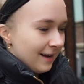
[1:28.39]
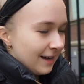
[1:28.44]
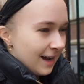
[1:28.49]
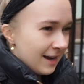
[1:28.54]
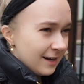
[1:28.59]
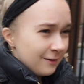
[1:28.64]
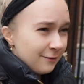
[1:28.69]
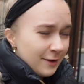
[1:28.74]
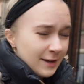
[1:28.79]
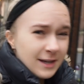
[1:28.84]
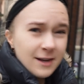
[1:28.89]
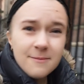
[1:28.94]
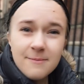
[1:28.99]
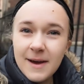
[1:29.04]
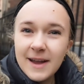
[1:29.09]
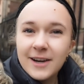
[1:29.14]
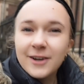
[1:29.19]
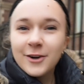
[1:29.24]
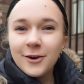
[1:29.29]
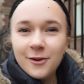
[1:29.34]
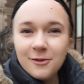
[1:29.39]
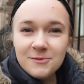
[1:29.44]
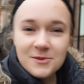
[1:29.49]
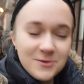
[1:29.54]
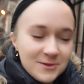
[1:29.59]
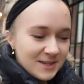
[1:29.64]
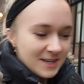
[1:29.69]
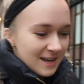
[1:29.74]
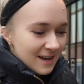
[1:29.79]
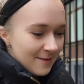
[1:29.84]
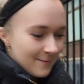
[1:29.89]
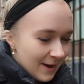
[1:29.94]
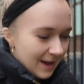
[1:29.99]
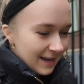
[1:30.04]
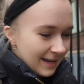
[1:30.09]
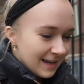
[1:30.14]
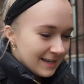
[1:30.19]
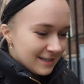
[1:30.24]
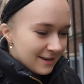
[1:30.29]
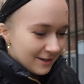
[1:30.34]
kind of like a medical museum,
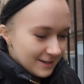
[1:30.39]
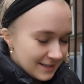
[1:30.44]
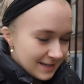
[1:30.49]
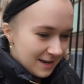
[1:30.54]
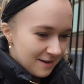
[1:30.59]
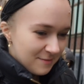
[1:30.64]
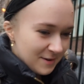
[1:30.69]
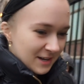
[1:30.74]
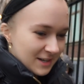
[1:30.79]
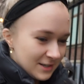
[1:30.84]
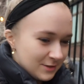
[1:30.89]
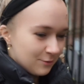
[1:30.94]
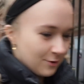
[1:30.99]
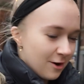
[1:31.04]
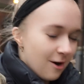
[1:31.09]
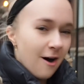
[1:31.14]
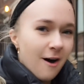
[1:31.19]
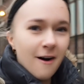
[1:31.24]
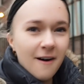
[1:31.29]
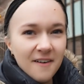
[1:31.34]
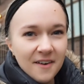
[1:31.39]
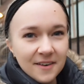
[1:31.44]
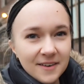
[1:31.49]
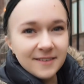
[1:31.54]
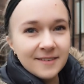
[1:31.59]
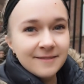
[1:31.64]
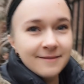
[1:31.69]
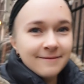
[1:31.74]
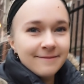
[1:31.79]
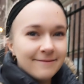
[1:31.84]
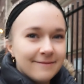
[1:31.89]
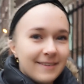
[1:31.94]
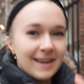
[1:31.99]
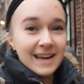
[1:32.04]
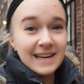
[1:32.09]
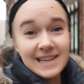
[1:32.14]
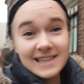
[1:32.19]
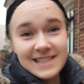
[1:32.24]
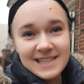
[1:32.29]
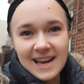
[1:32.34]
I guess I'll say, because we're all,
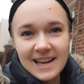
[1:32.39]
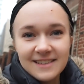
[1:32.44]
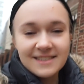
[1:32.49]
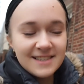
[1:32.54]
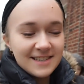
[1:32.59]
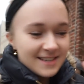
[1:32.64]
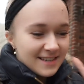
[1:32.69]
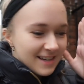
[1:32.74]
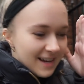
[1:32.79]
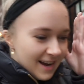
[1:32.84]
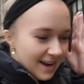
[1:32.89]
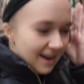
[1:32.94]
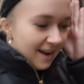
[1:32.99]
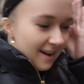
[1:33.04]
in a sense,